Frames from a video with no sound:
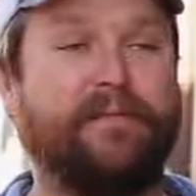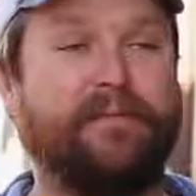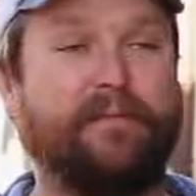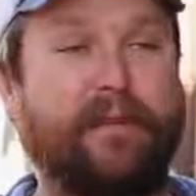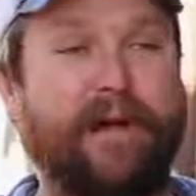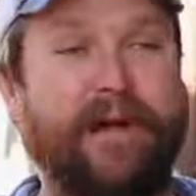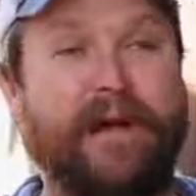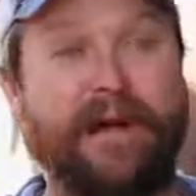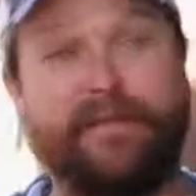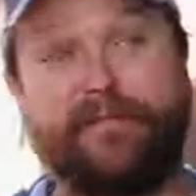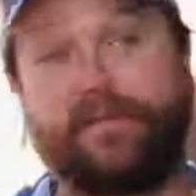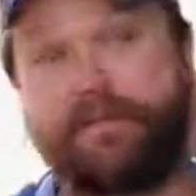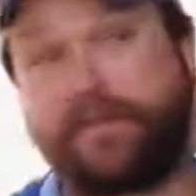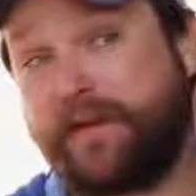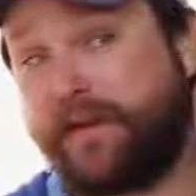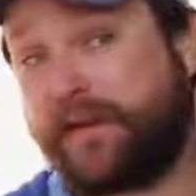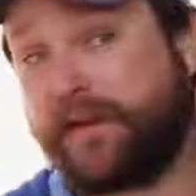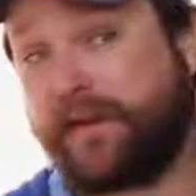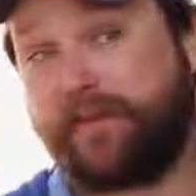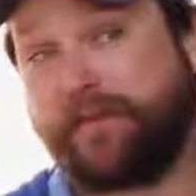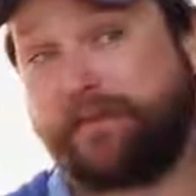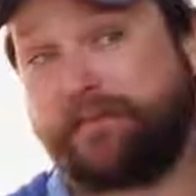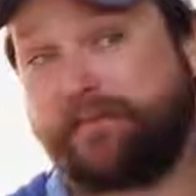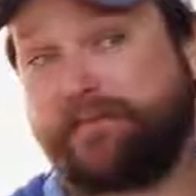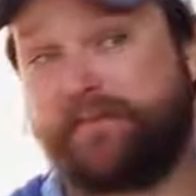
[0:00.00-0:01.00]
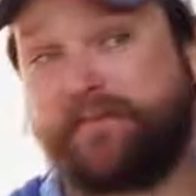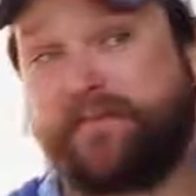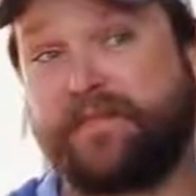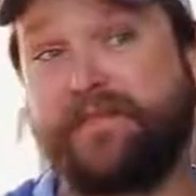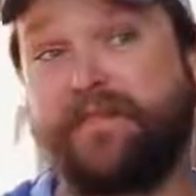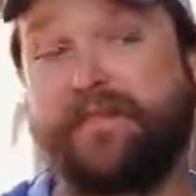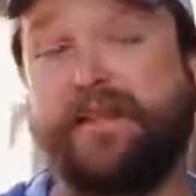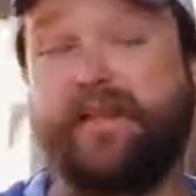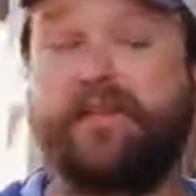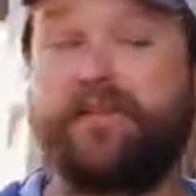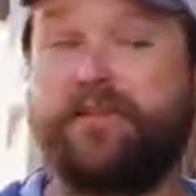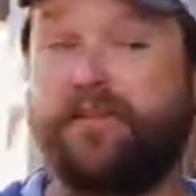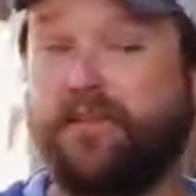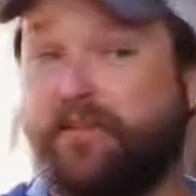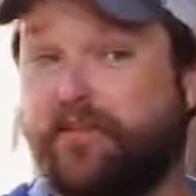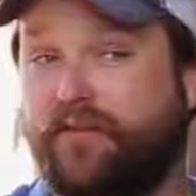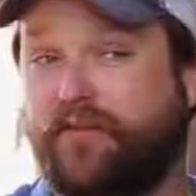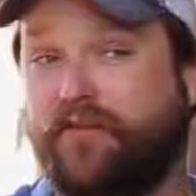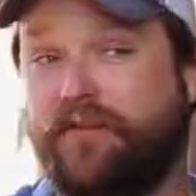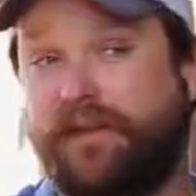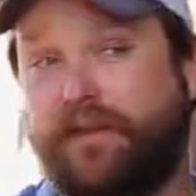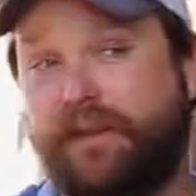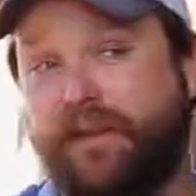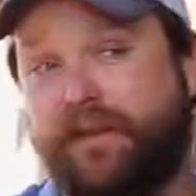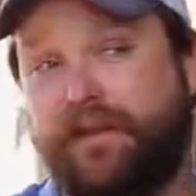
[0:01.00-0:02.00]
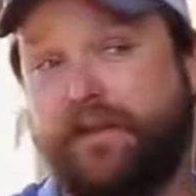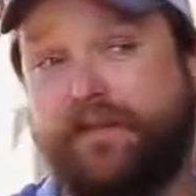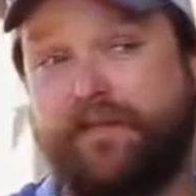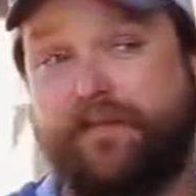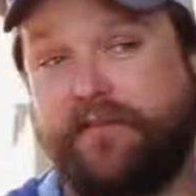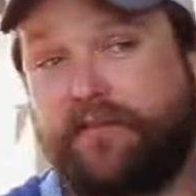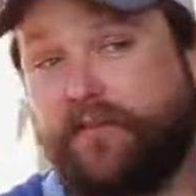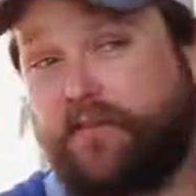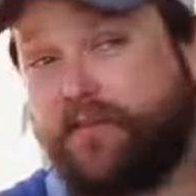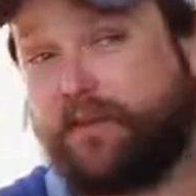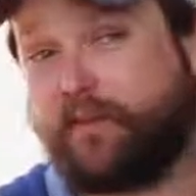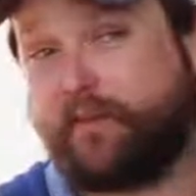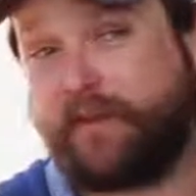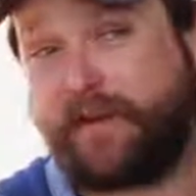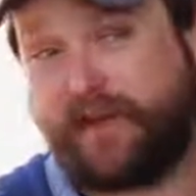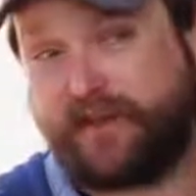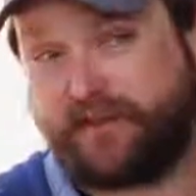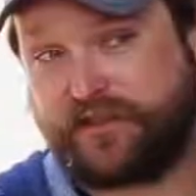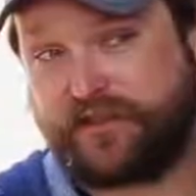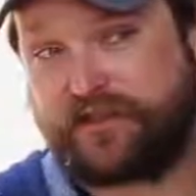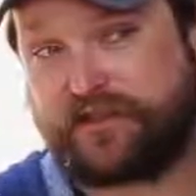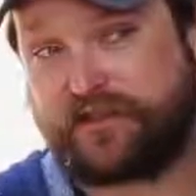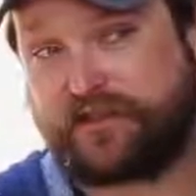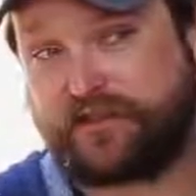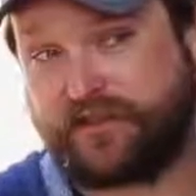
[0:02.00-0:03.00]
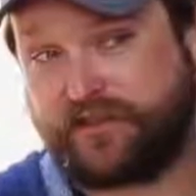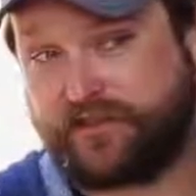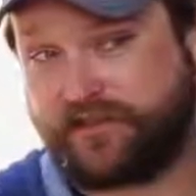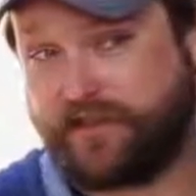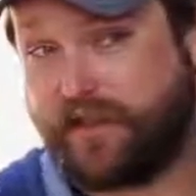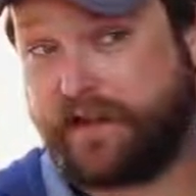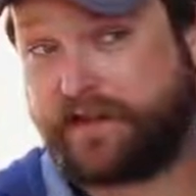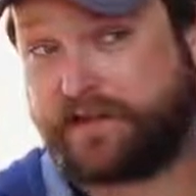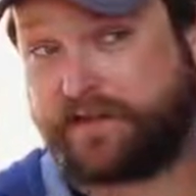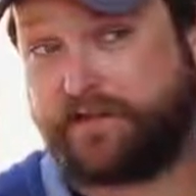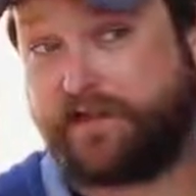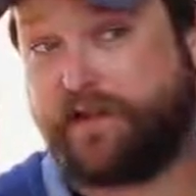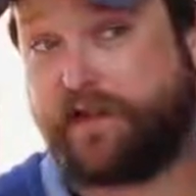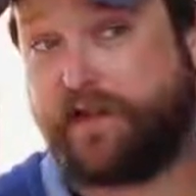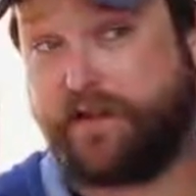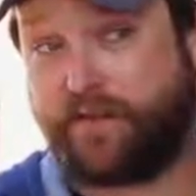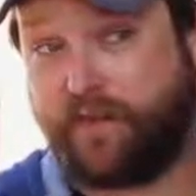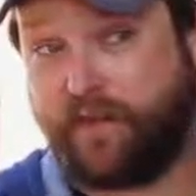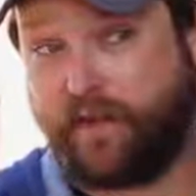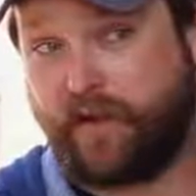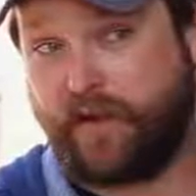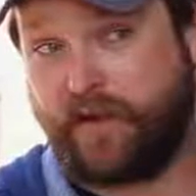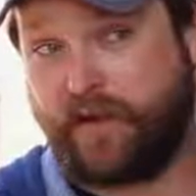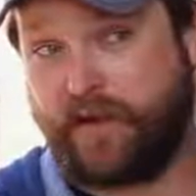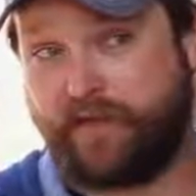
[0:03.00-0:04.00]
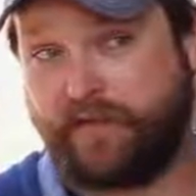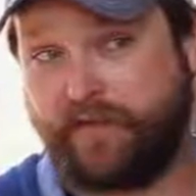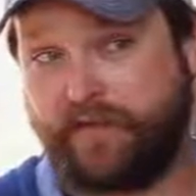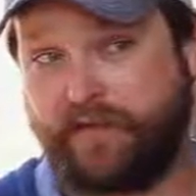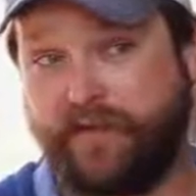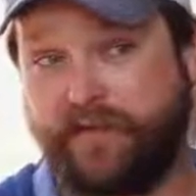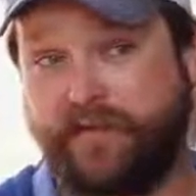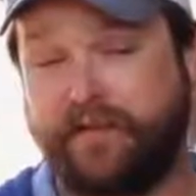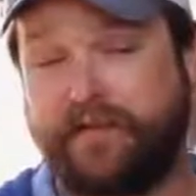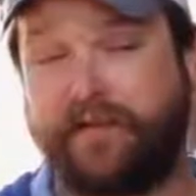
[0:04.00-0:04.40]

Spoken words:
might have been a little green and a little herbaceous as a young wine,